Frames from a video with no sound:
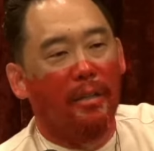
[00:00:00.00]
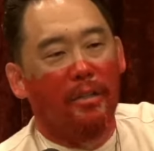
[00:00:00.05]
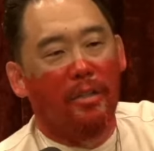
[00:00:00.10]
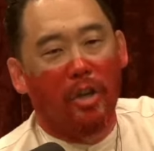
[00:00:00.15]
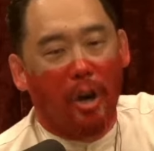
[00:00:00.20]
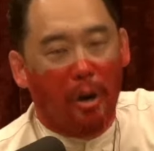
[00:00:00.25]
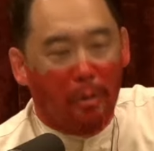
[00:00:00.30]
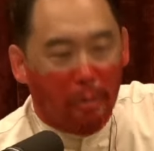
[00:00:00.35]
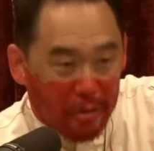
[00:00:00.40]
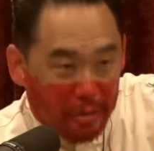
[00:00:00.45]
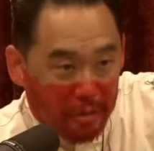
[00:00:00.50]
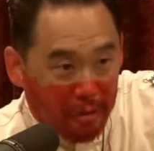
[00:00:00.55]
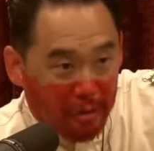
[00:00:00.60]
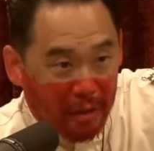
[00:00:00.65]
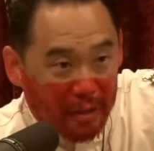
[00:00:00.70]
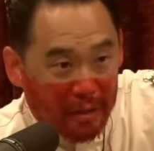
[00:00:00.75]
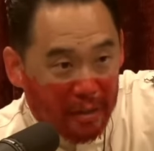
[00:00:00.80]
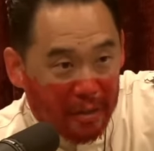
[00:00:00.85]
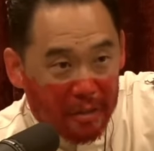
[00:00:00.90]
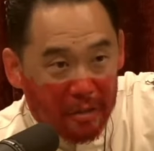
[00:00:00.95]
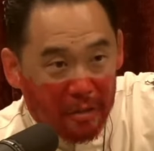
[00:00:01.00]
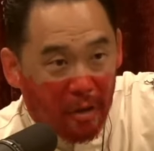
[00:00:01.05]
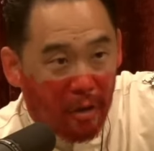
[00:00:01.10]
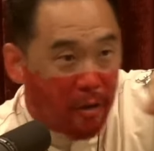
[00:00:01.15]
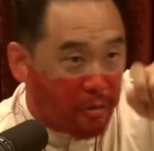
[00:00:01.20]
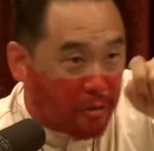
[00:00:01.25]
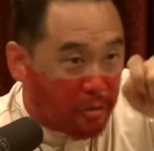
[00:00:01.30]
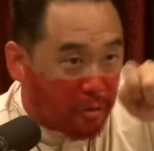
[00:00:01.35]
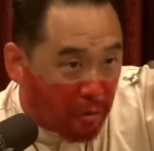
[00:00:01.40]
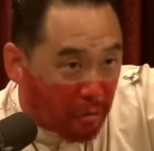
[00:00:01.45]
Jawas are like this
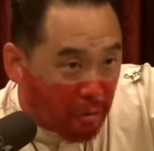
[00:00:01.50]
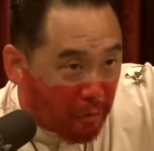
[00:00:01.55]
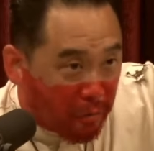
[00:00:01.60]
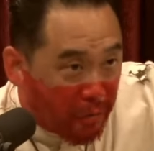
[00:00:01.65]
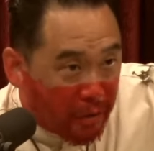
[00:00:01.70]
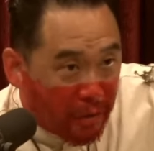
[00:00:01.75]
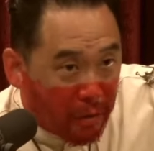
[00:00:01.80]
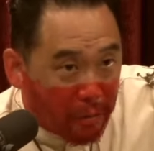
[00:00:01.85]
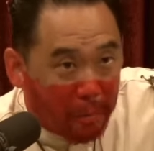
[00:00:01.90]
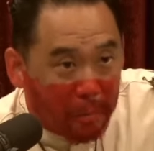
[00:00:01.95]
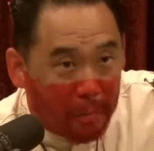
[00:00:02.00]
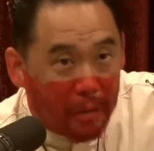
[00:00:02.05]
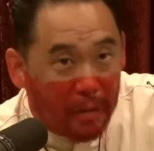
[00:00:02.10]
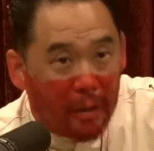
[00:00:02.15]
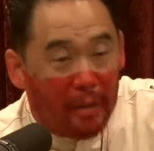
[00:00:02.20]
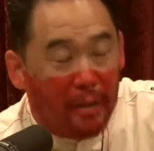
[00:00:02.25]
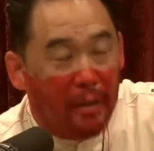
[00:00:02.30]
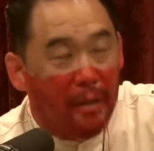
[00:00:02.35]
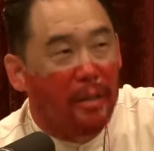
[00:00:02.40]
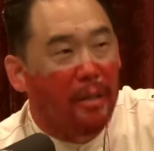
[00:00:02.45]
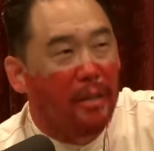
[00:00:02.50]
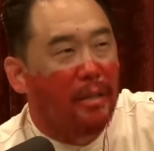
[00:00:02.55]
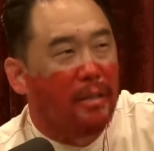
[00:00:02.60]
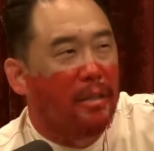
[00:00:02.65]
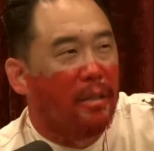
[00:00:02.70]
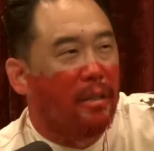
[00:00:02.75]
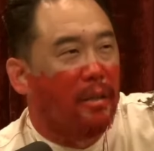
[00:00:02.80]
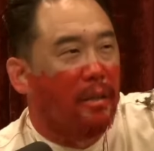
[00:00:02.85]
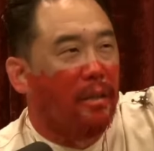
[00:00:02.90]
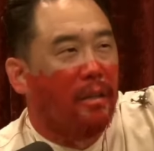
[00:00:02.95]
tall, so the graffiti would be like
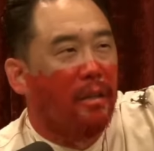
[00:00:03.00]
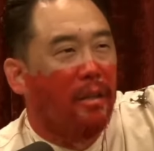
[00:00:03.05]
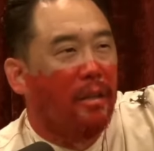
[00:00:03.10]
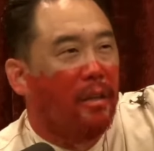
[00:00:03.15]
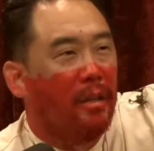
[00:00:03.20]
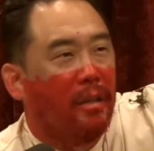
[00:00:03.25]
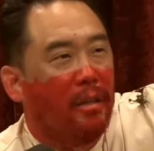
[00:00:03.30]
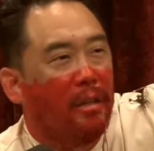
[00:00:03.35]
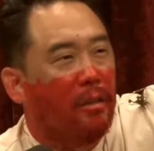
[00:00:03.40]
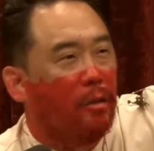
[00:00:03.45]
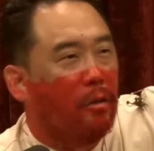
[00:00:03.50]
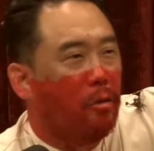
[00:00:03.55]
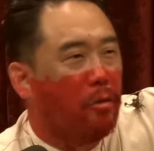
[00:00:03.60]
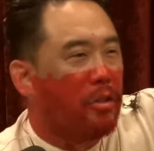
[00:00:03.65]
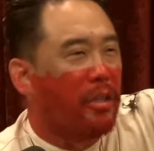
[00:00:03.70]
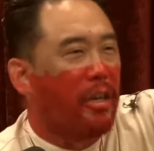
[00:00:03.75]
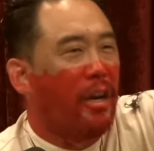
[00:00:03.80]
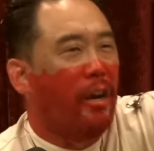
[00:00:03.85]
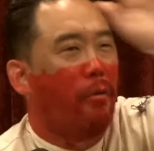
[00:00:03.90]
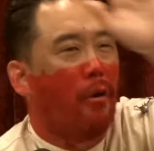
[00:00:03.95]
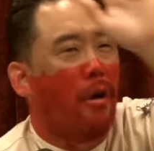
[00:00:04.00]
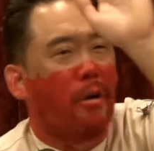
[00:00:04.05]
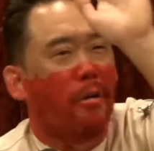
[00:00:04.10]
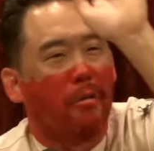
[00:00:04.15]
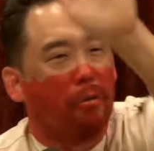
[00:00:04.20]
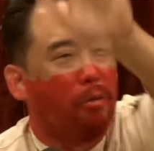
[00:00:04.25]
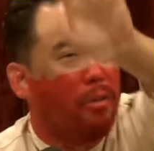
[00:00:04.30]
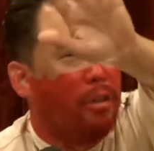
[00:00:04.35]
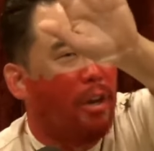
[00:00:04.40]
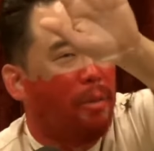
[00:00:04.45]
this, and Luke
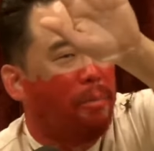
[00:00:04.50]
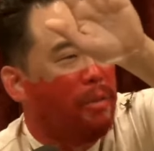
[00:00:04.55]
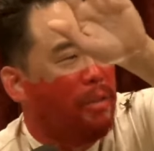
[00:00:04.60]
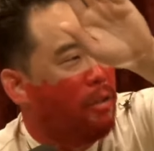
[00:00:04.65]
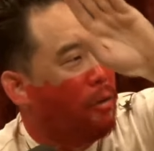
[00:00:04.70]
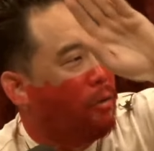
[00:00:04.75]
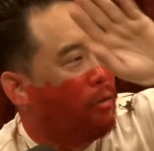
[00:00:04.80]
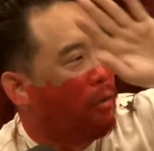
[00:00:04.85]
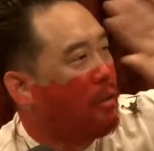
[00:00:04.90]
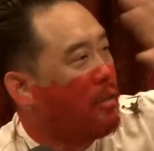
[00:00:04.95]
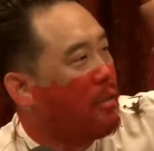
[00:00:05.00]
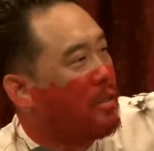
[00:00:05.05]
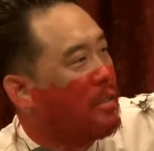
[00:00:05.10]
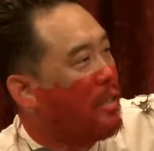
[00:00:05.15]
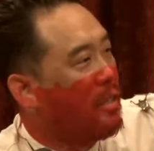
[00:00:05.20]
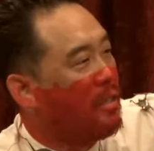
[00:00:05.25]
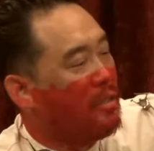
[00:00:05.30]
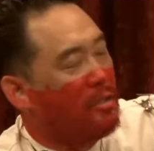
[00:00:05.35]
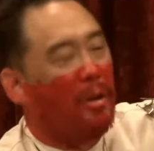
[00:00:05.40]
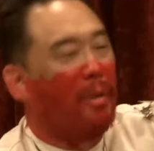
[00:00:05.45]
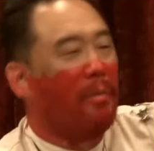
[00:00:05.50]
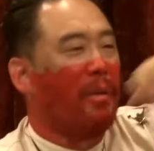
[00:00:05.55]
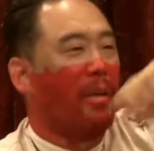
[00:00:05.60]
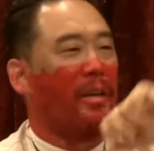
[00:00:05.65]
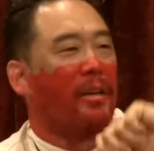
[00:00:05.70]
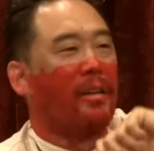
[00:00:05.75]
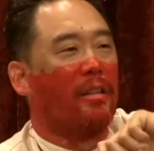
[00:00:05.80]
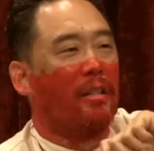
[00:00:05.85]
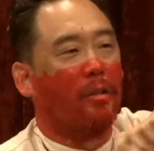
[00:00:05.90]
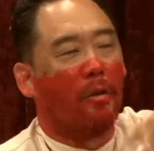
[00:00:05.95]
Skywalker would not be known on this side. So I'm
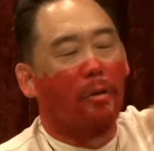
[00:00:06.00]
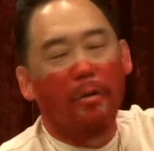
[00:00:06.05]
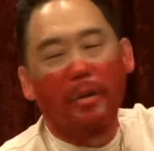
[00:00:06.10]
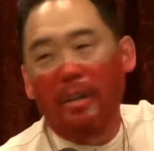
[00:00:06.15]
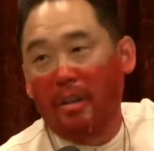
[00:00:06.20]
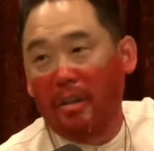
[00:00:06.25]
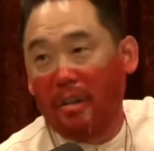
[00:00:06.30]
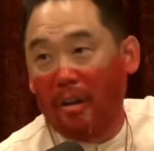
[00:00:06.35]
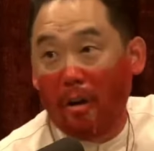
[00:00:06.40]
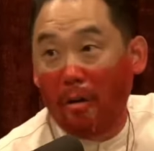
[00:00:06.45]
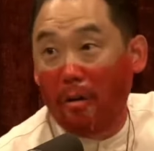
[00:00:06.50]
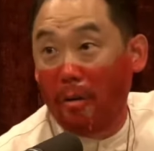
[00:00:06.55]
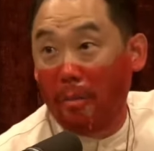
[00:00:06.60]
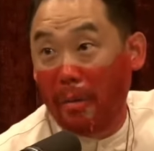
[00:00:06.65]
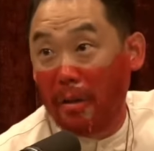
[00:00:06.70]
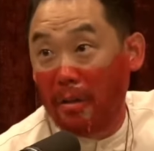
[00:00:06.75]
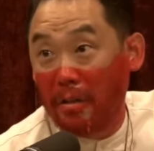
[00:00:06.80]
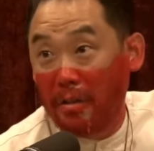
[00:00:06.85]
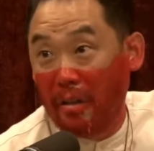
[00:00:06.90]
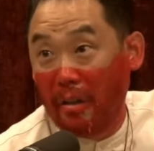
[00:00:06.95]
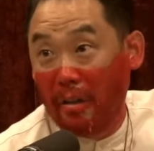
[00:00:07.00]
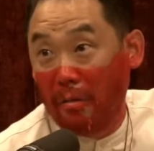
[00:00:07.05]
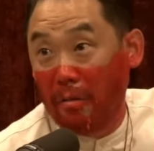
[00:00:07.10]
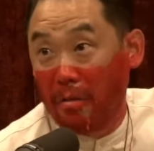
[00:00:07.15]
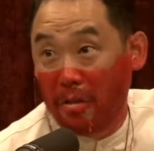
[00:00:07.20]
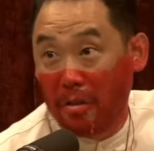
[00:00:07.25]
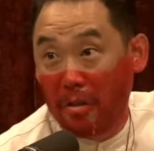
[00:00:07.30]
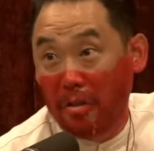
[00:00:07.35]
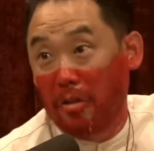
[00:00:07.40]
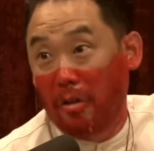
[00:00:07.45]
like learning the Aurebesh
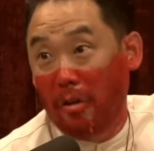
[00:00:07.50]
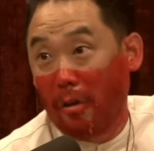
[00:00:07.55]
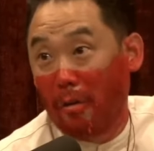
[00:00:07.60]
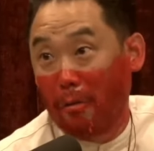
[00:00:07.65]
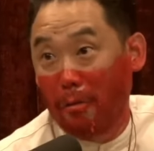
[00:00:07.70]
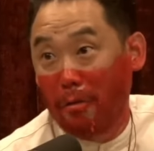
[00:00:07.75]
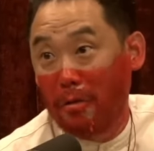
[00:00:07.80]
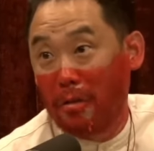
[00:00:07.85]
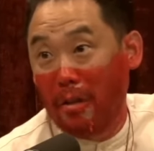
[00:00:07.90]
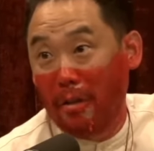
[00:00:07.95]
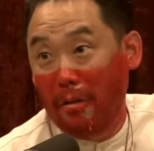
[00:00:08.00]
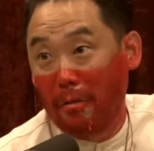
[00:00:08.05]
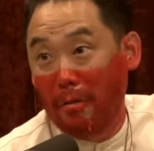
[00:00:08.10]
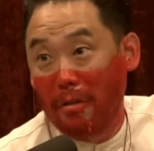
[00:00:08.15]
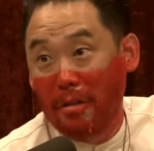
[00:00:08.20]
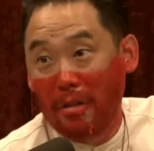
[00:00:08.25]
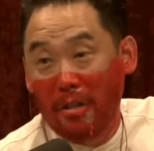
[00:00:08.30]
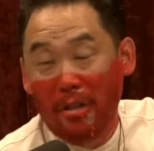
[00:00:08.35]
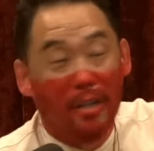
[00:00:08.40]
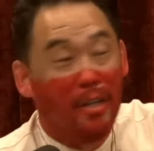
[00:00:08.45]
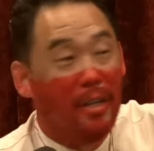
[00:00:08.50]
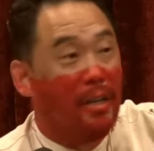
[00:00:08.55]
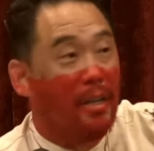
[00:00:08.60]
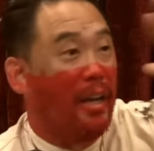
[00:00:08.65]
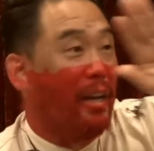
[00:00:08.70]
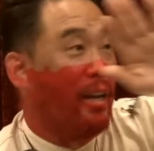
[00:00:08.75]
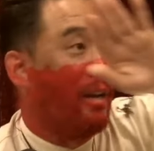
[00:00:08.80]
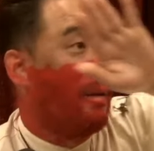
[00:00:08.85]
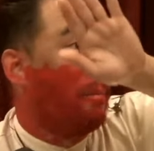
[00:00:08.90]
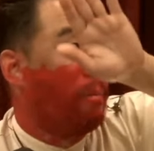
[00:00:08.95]
language, the Star Wars language
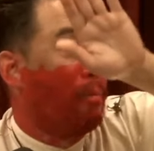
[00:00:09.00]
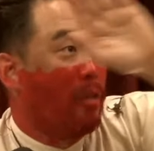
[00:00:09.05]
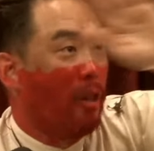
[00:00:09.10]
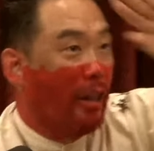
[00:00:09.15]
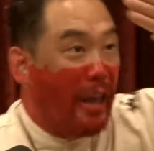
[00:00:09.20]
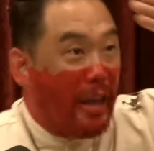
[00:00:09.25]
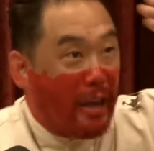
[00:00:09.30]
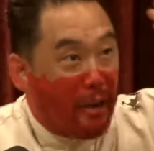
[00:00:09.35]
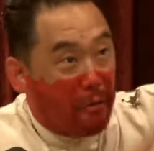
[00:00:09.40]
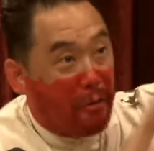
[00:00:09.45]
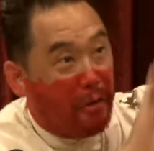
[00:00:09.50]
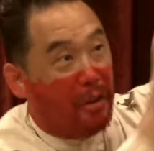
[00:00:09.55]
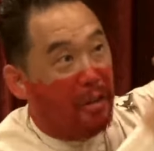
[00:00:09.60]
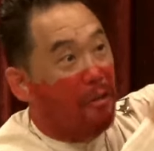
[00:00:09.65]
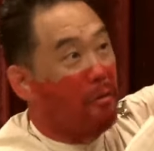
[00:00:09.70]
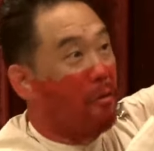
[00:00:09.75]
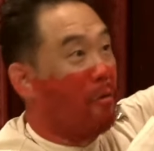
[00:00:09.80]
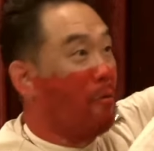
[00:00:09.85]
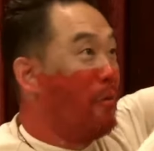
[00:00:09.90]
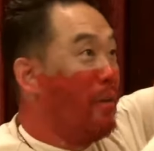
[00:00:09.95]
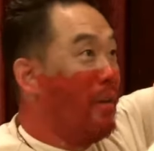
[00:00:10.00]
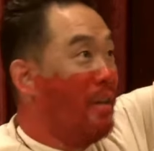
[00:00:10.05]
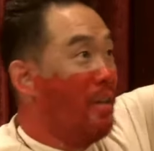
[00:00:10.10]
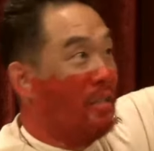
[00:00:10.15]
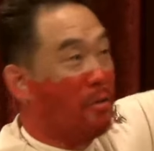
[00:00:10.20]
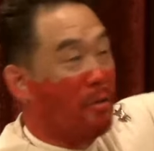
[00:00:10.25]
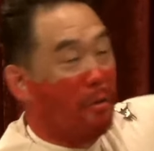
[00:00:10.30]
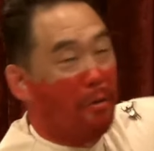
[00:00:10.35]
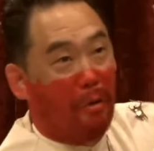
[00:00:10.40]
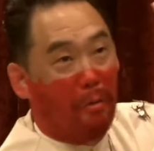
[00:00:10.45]
and I'm layering the graffiti
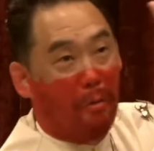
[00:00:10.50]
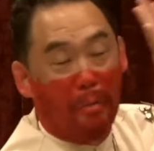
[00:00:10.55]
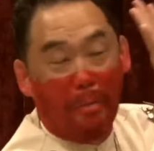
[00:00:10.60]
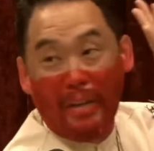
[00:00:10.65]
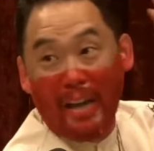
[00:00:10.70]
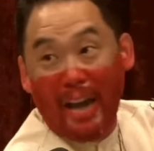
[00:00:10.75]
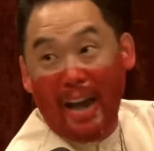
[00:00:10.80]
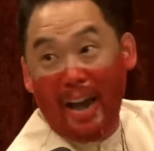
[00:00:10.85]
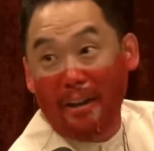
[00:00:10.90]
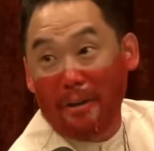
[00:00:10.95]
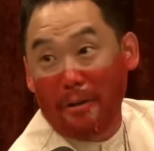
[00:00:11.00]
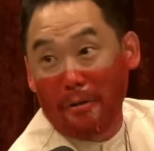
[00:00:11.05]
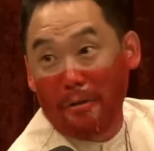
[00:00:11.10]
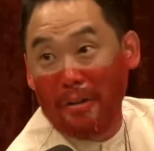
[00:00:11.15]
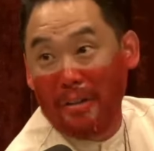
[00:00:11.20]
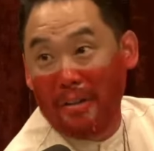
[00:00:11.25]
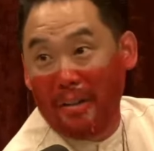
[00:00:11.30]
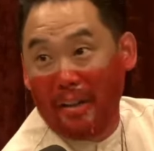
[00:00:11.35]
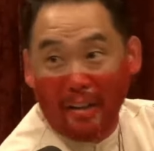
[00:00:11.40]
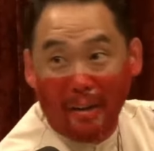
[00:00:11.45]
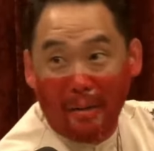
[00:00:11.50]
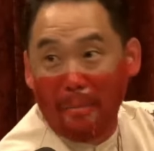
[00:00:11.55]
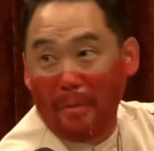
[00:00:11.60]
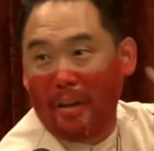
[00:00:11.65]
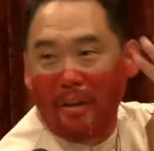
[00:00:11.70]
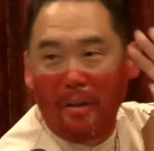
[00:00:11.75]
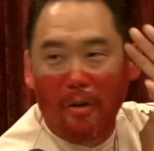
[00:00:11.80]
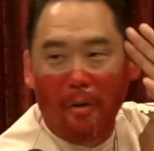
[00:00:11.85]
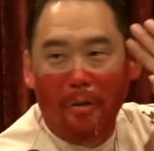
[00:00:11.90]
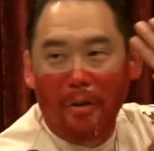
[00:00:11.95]
so it would be accurate. Like I'm
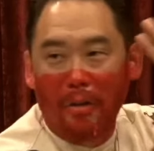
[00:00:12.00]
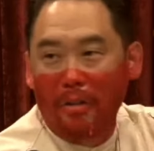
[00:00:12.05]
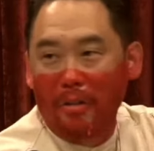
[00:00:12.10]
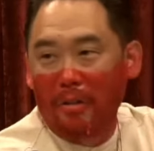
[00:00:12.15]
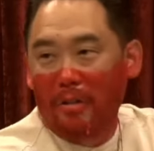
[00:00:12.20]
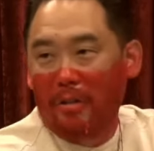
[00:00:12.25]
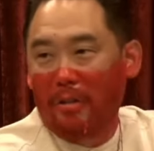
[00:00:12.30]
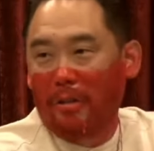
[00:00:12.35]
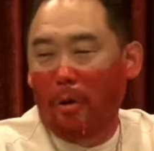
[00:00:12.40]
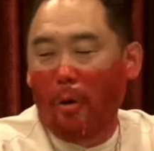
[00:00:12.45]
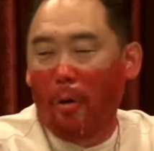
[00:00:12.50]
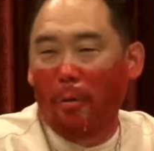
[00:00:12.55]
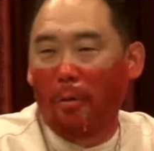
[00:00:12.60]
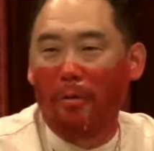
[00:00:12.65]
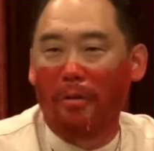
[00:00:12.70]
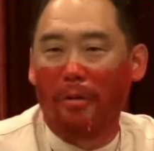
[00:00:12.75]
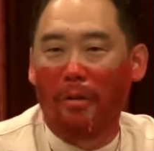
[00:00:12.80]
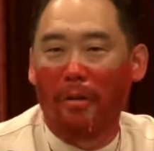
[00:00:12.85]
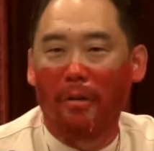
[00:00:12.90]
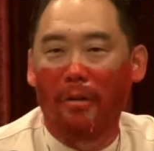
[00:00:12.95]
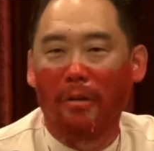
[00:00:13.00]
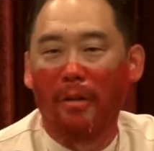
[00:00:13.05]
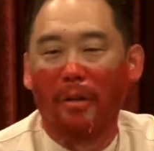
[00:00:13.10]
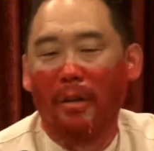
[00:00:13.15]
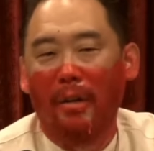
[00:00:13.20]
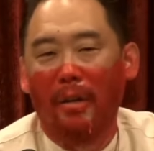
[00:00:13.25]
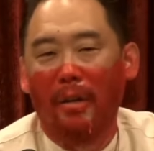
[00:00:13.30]
like going total nerd,